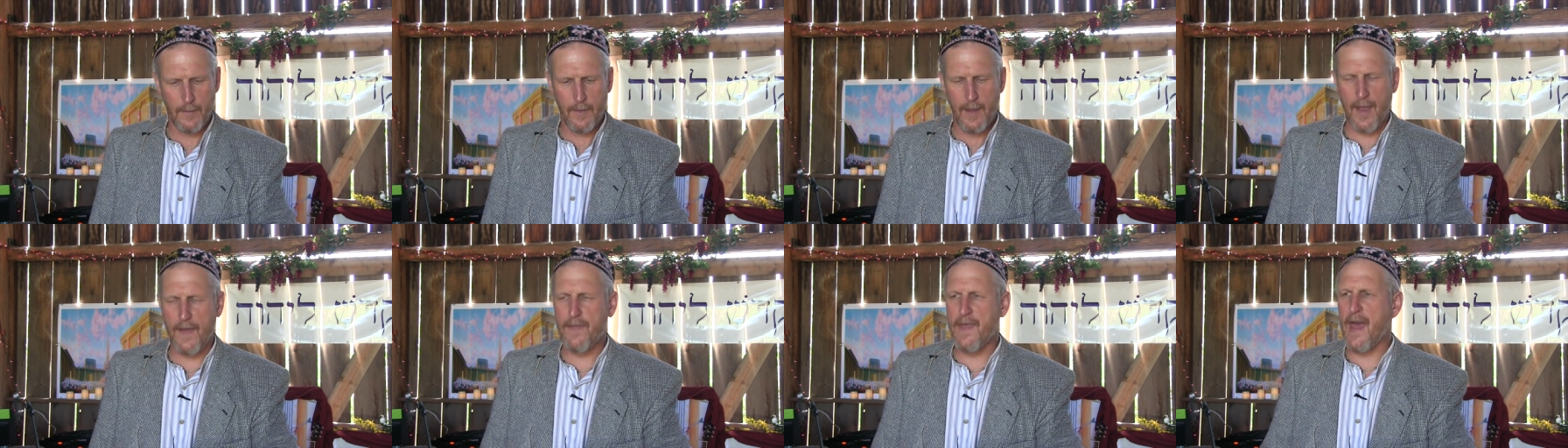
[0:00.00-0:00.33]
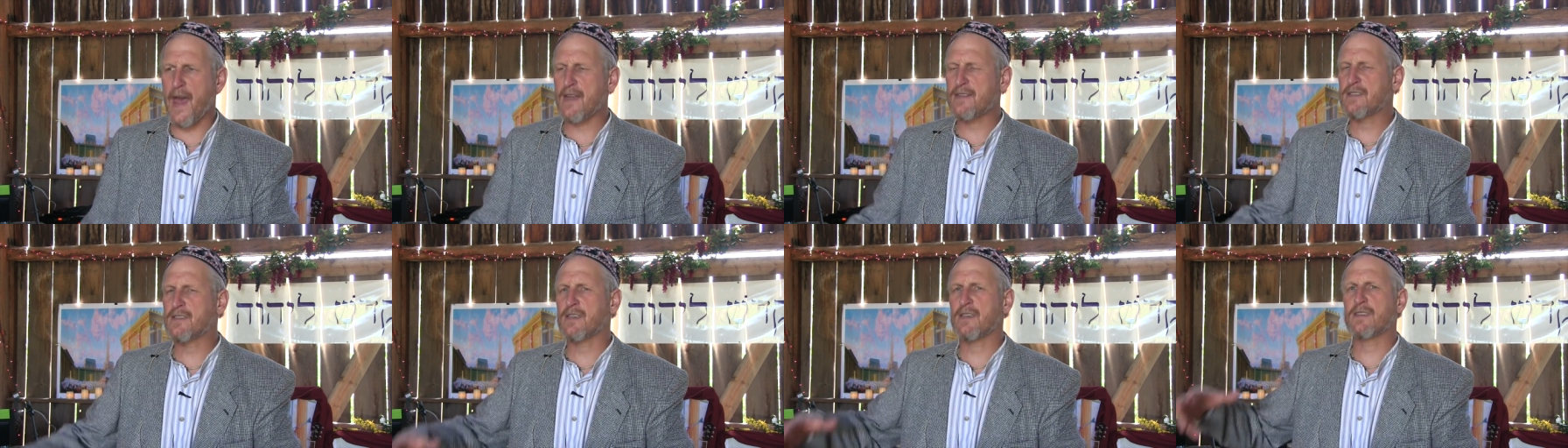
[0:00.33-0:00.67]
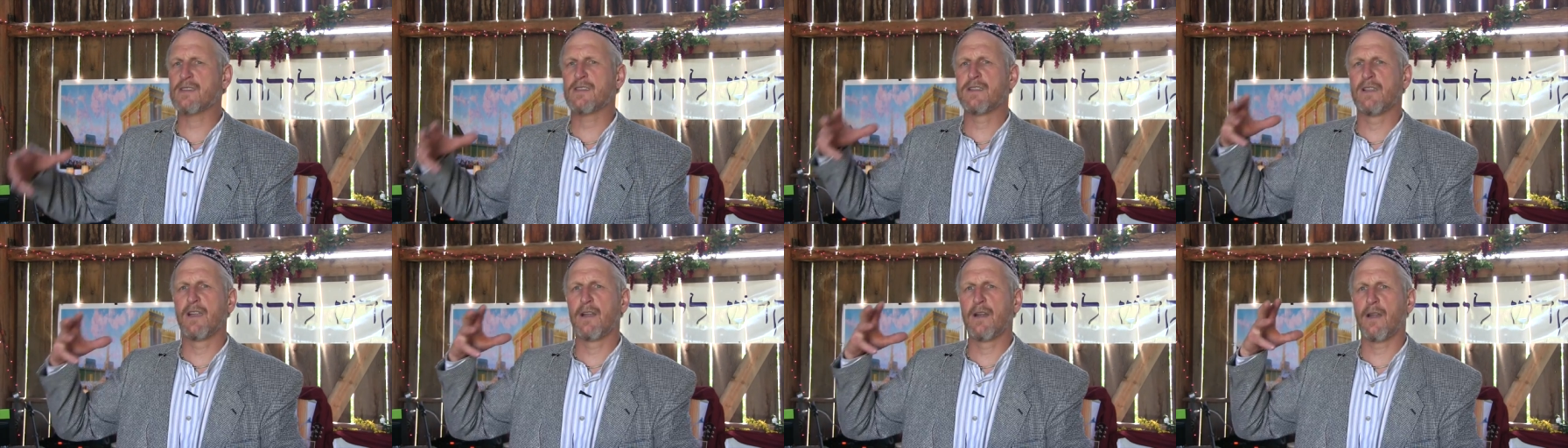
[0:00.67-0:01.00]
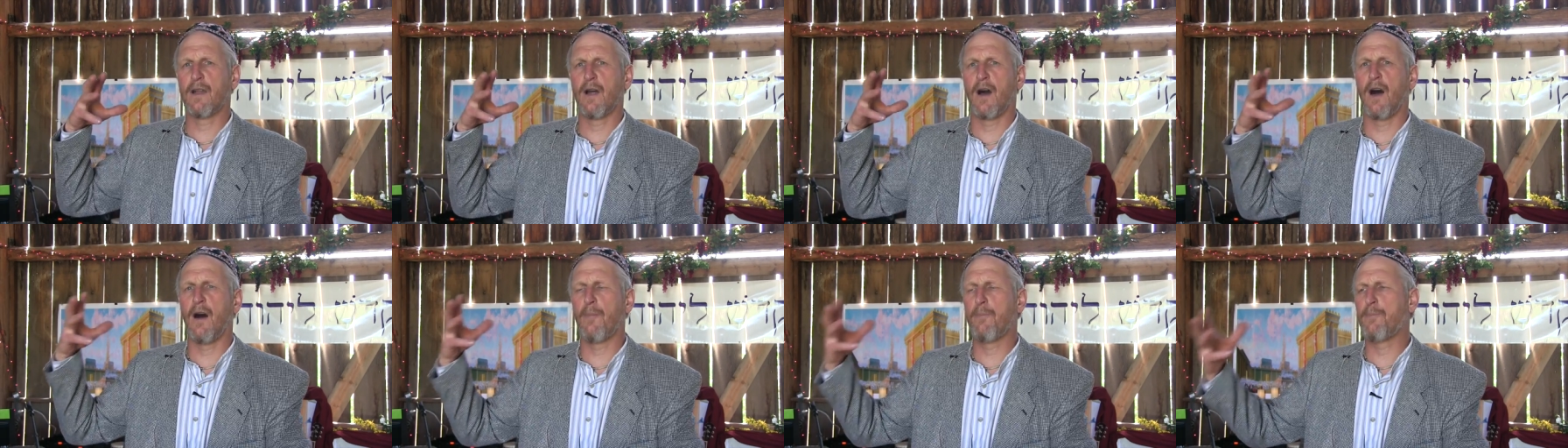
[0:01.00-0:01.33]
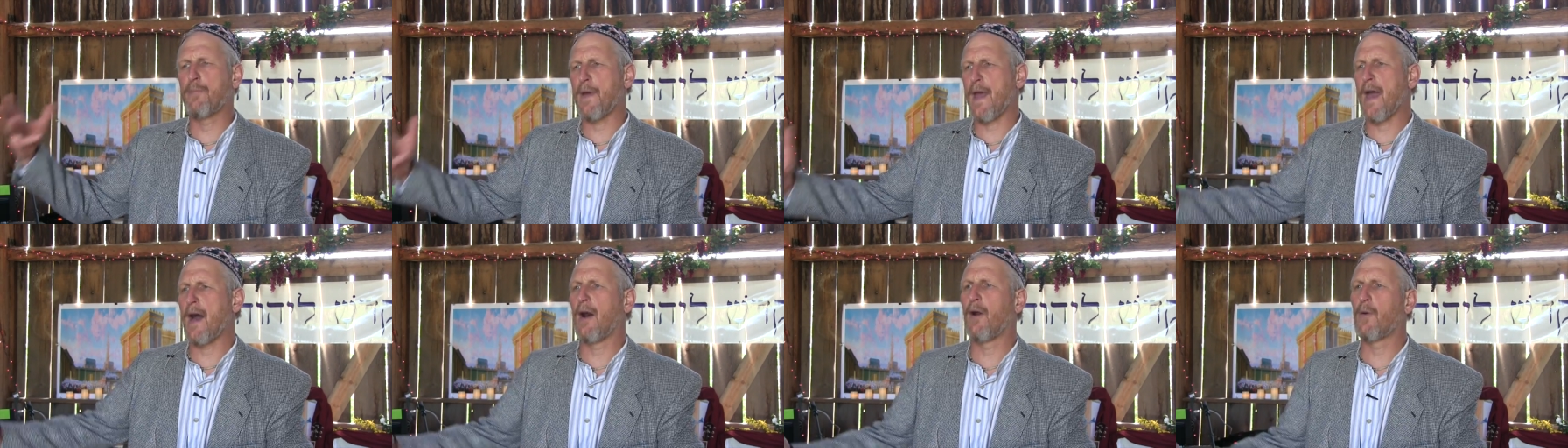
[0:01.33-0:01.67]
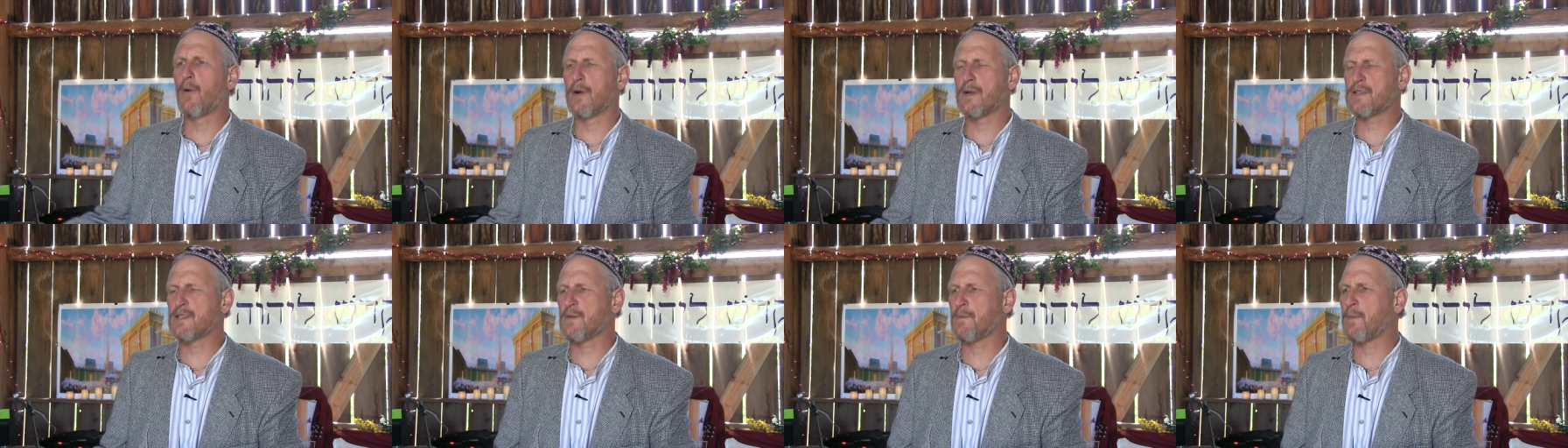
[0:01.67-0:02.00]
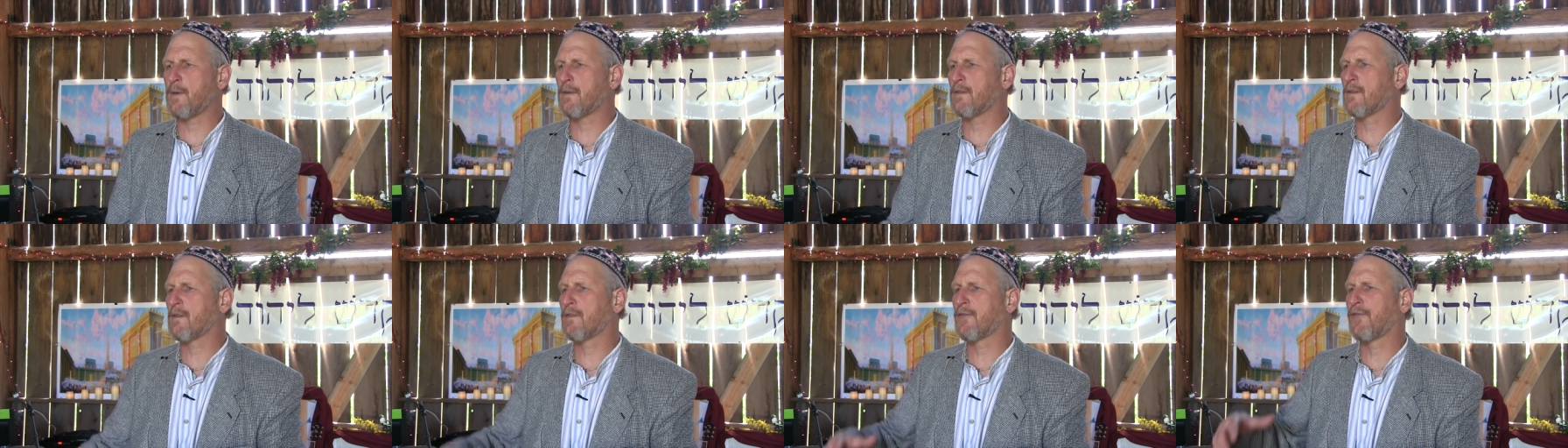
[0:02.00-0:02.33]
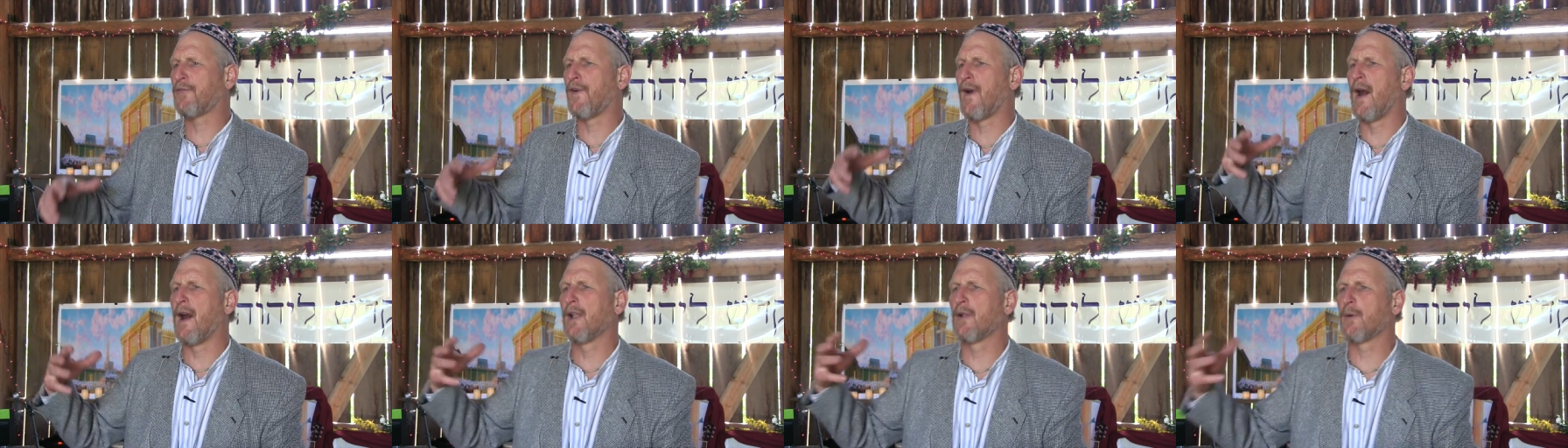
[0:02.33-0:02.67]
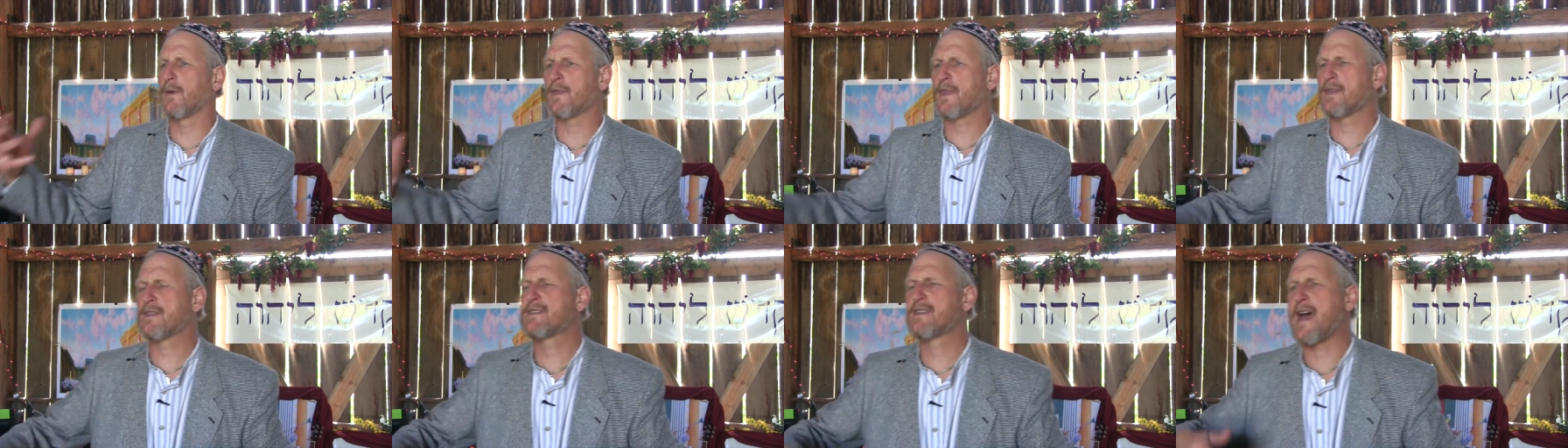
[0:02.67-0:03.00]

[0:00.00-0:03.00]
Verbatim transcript: And that's just literally all Baal worship is, is following the